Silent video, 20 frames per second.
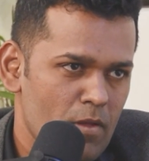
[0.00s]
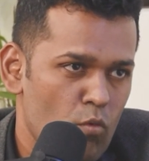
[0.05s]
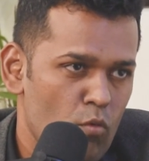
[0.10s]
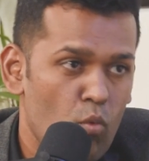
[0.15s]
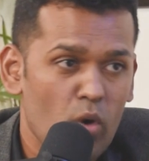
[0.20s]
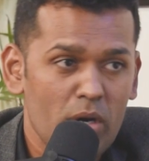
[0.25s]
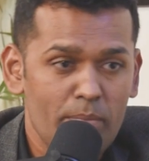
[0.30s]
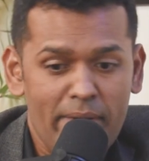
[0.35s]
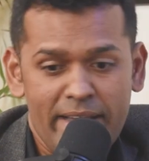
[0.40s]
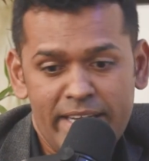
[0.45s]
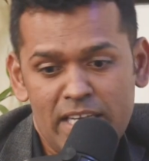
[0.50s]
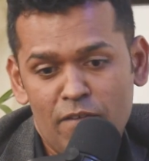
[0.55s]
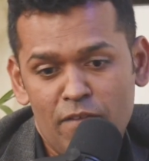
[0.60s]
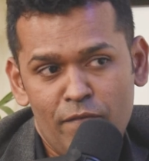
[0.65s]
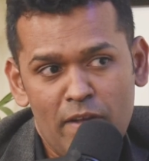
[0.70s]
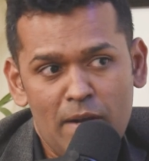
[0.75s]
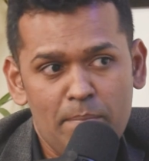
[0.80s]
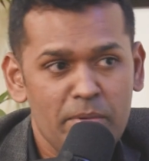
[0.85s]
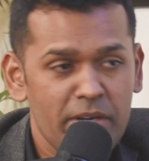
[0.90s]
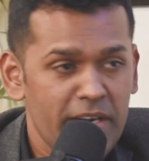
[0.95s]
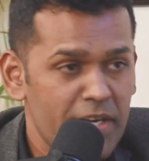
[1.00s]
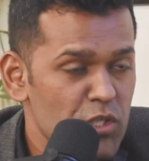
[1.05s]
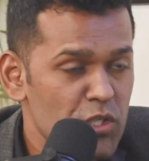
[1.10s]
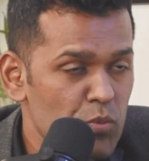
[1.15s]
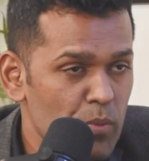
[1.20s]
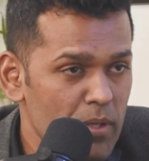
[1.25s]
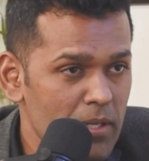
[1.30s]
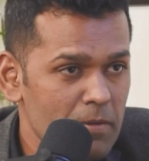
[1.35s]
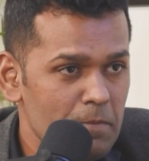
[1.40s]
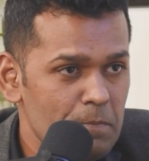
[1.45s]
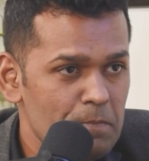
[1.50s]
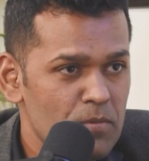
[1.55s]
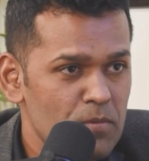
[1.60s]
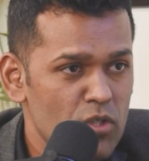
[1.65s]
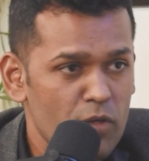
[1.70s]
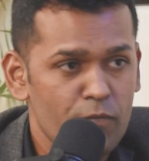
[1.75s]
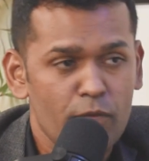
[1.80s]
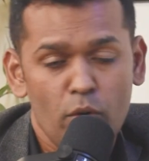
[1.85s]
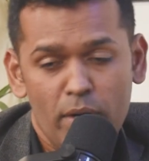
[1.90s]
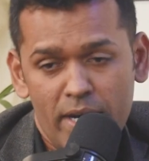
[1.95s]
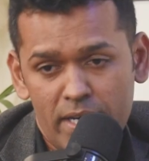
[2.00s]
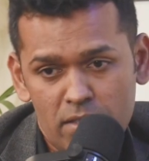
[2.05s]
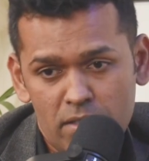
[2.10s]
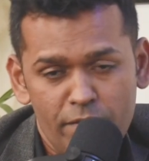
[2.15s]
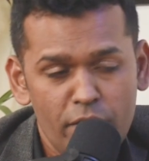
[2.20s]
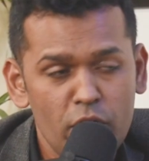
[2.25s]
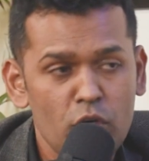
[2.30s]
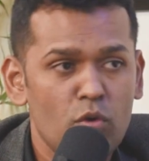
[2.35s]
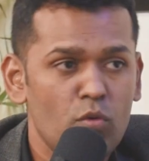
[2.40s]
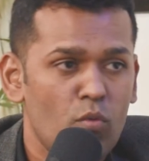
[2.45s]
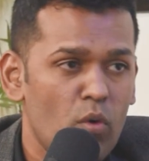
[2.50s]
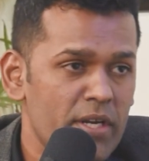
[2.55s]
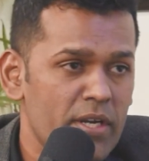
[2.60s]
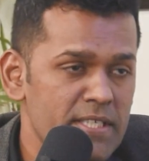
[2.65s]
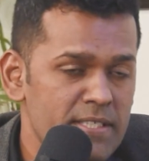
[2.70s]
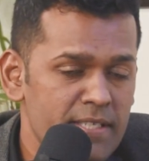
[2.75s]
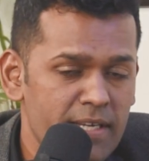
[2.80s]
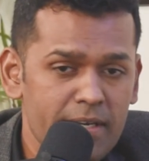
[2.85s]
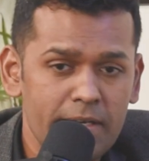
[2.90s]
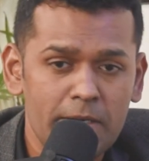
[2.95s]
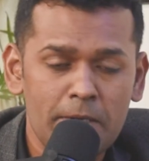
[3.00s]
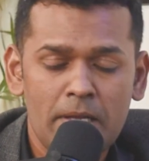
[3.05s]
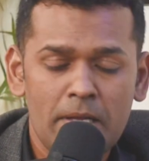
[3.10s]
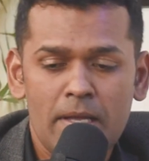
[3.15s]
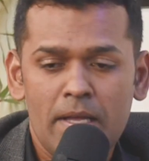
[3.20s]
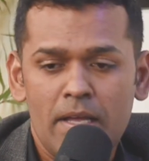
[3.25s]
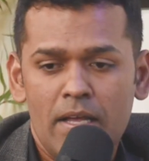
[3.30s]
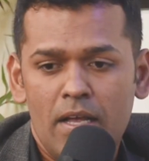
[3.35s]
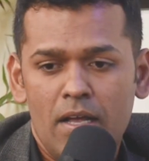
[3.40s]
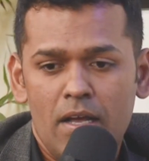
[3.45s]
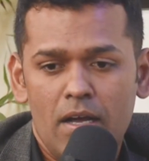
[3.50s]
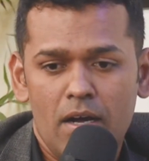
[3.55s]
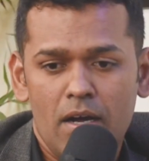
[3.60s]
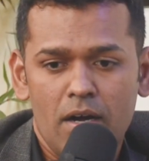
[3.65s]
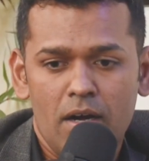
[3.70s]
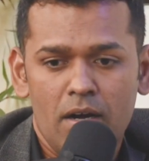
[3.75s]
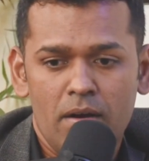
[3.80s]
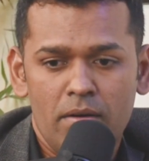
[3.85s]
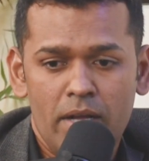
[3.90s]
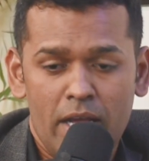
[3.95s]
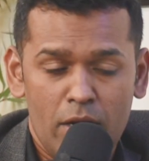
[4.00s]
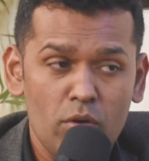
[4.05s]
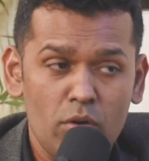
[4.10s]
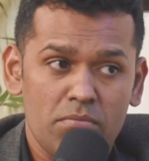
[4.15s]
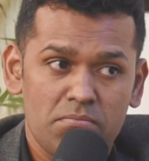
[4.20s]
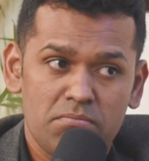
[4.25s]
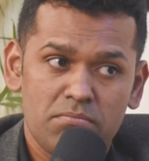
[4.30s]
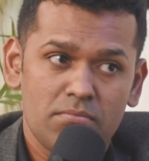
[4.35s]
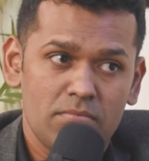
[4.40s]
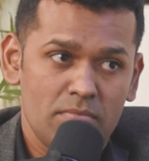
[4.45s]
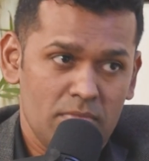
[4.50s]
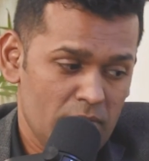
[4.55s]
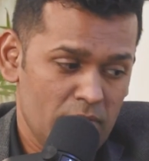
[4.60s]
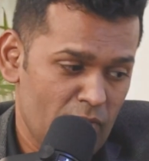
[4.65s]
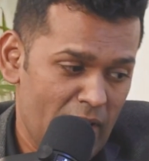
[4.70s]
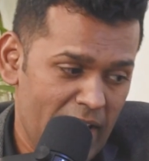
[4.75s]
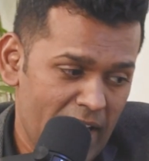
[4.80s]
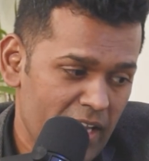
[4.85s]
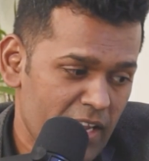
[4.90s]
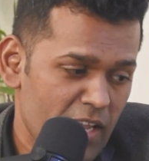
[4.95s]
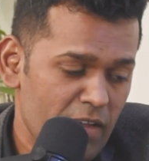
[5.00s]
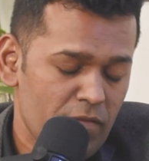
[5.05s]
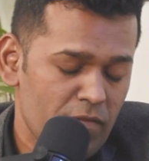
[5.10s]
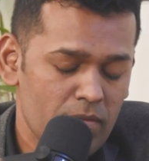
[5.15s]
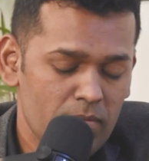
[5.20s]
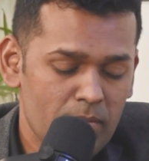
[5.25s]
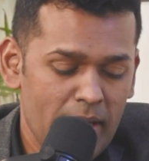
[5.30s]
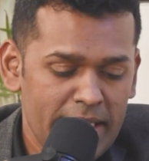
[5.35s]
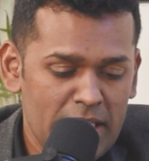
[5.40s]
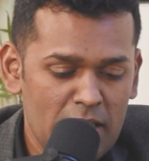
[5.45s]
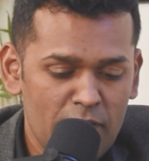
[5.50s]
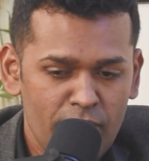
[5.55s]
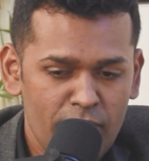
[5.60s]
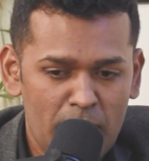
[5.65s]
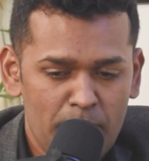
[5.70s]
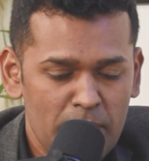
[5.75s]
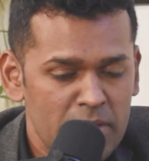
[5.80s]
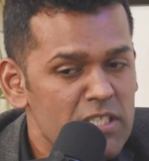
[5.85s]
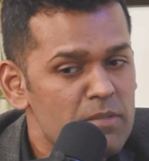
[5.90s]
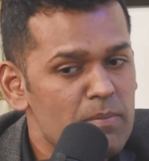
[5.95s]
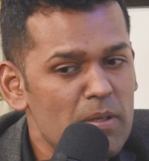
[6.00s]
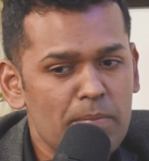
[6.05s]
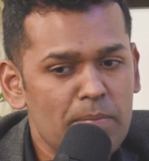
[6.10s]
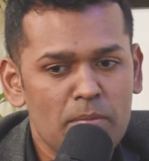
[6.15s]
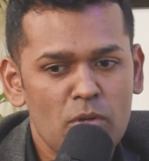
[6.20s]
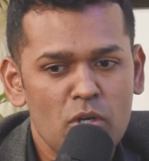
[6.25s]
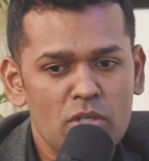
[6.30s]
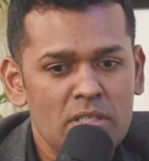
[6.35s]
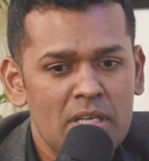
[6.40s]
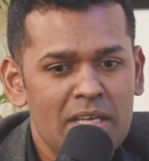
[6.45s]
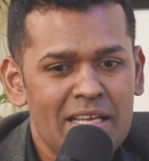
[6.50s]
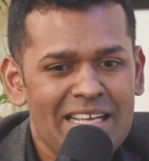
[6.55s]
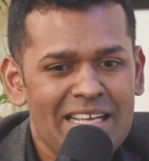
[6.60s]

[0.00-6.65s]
What Michael Phelps did as well. So if you look at the video, what he said, and look, why I give Michael Phelps and these people, because